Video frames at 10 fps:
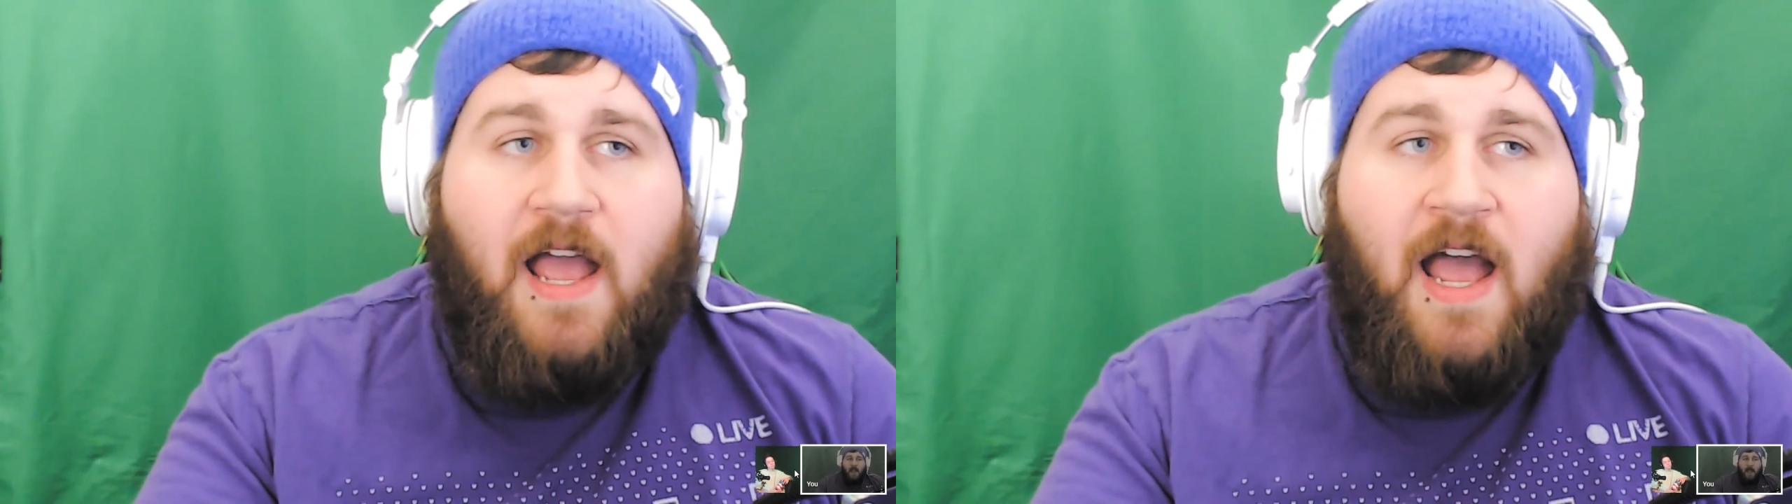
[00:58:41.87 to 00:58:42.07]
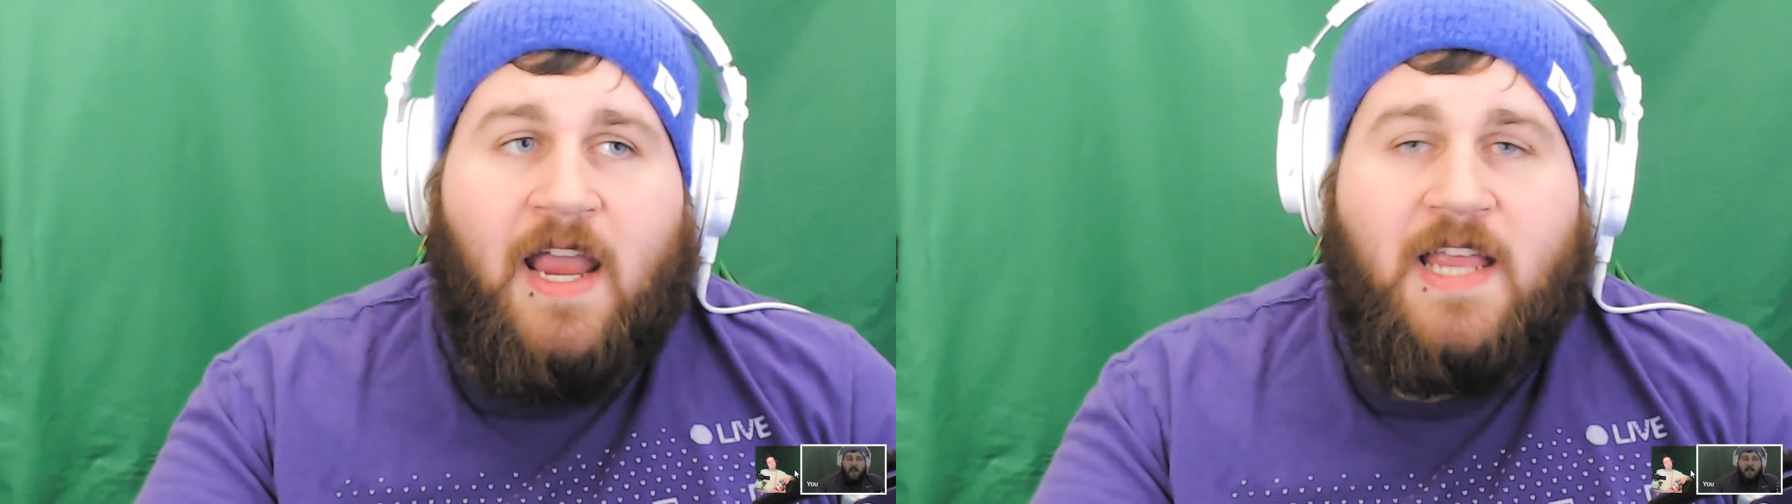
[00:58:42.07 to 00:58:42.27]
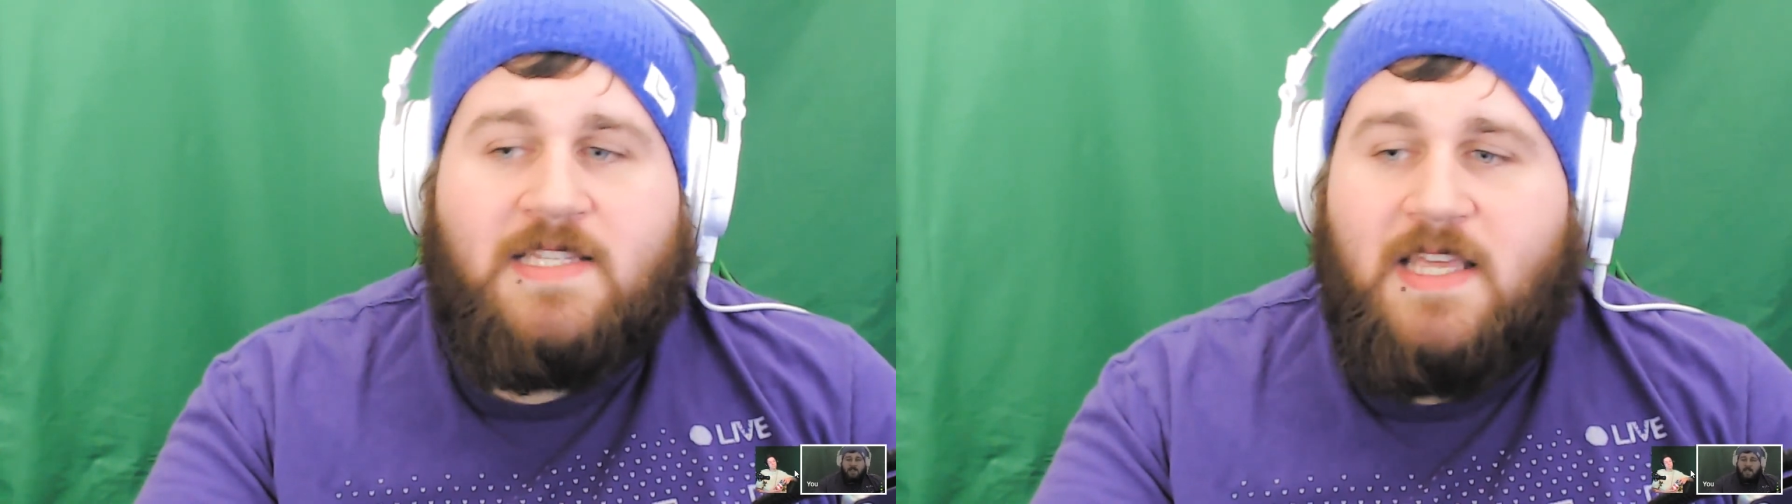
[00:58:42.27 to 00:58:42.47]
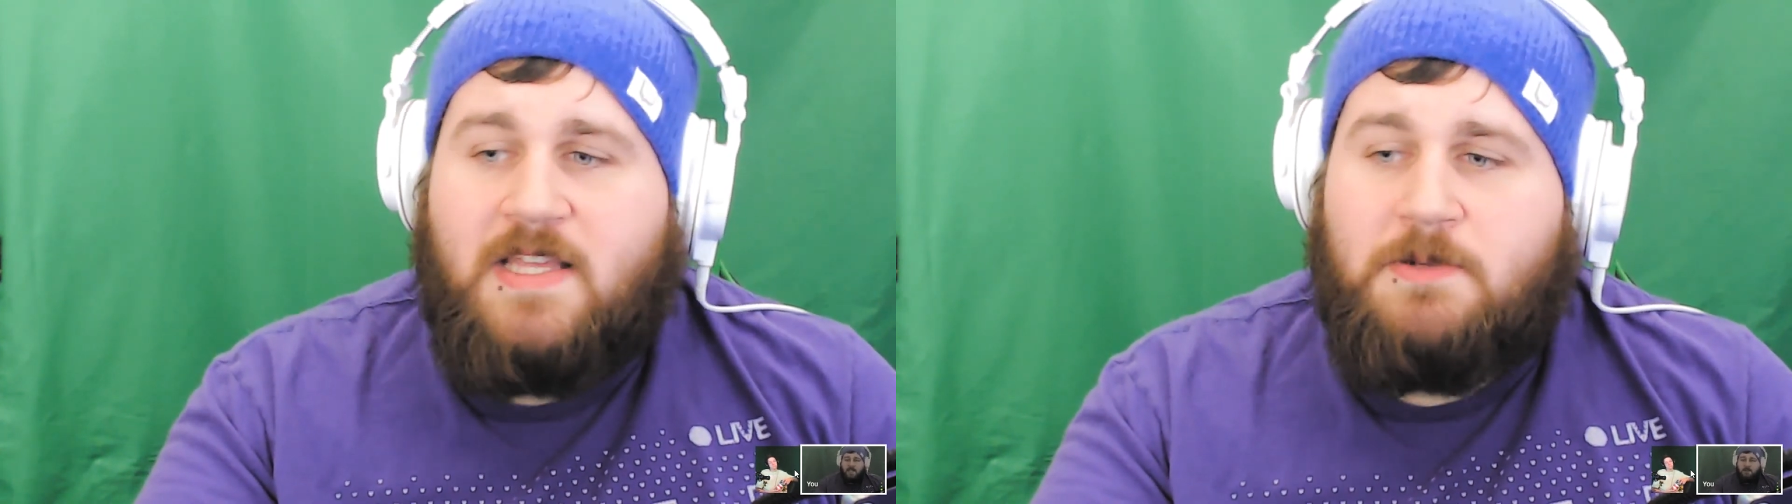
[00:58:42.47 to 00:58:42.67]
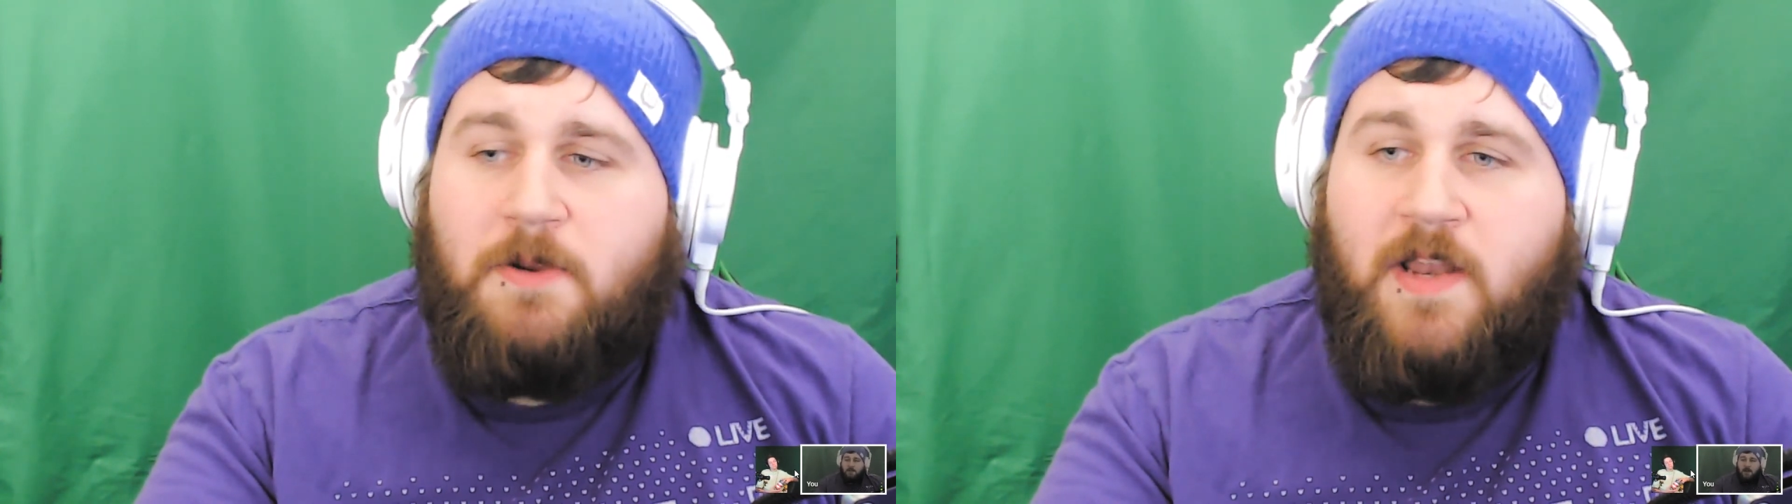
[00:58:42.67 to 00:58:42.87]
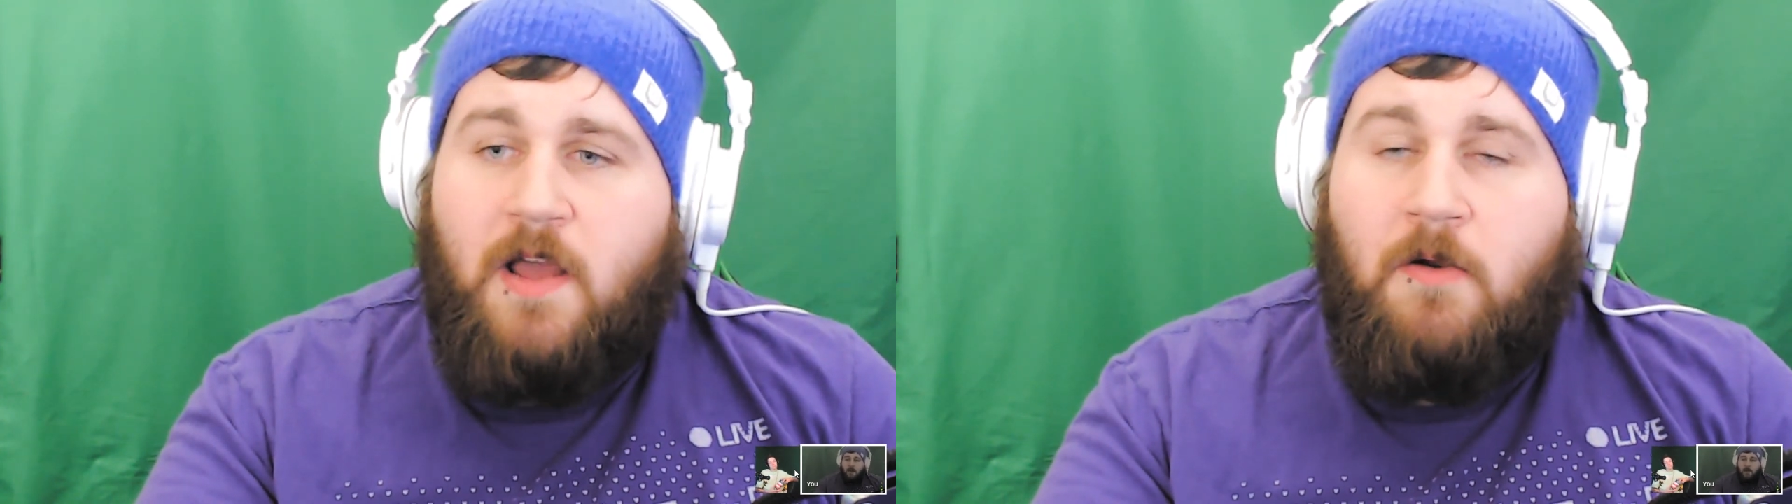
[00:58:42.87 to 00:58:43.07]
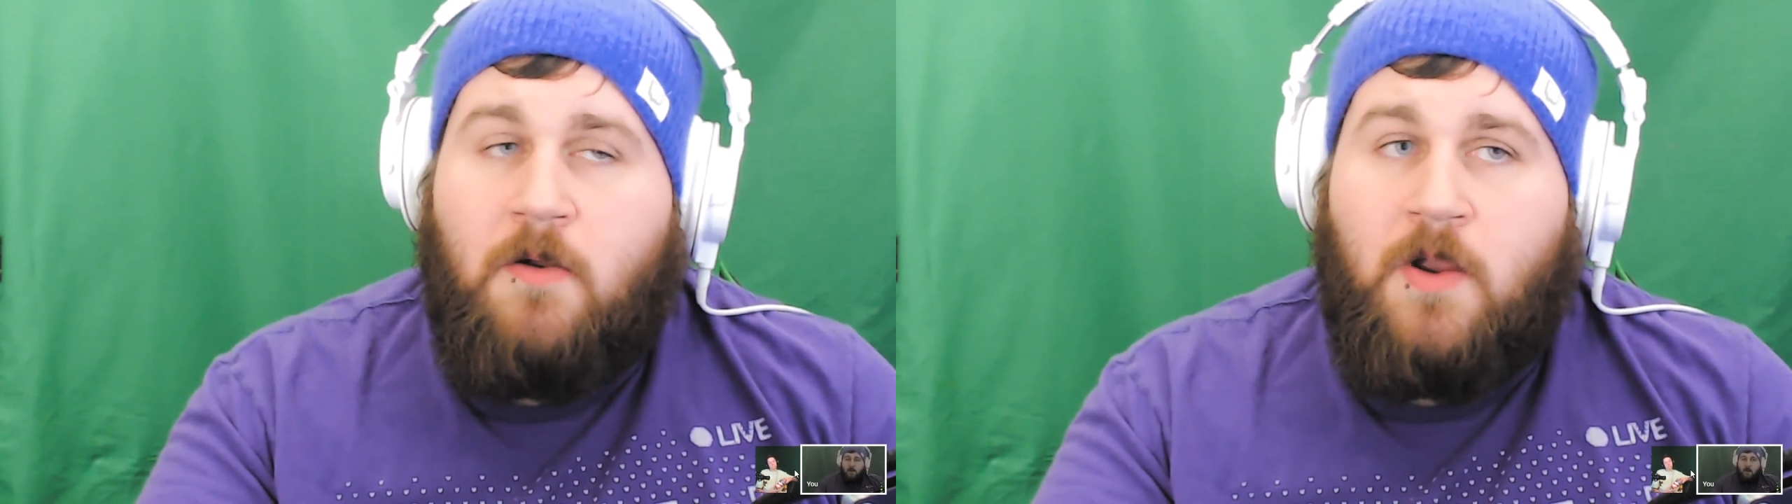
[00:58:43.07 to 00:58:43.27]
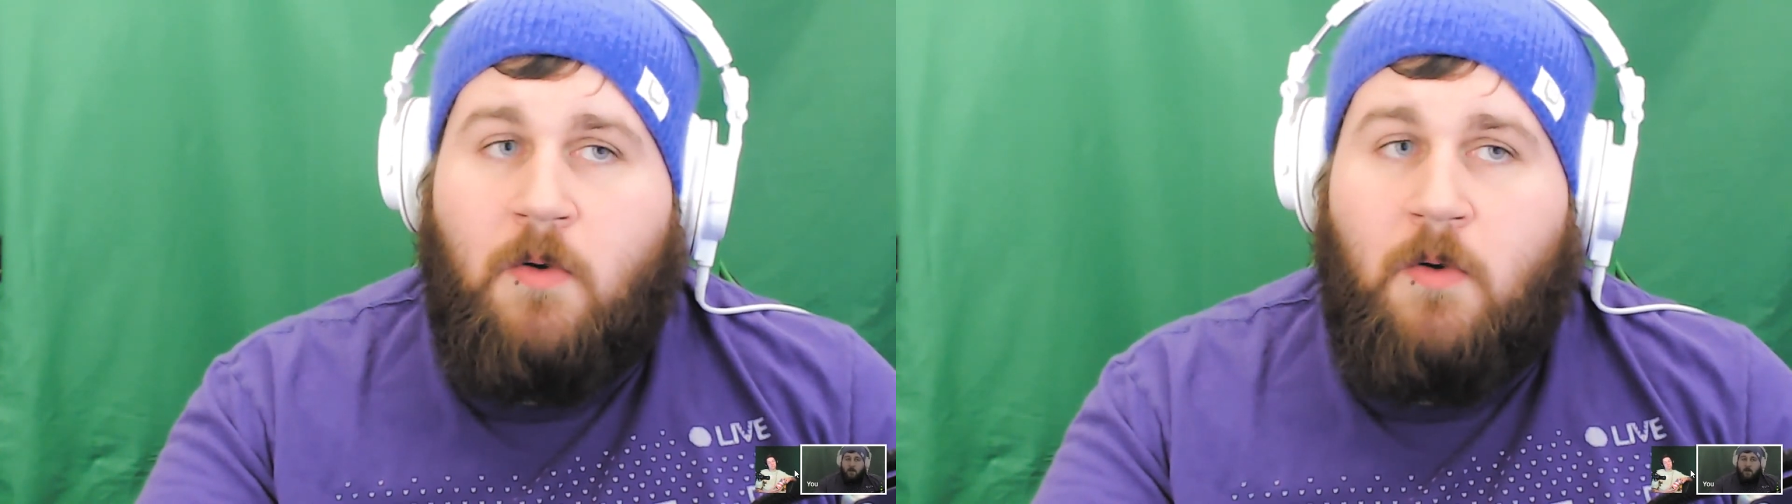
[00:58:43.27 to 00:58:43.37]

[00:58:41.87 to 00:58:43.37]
I can say this right now.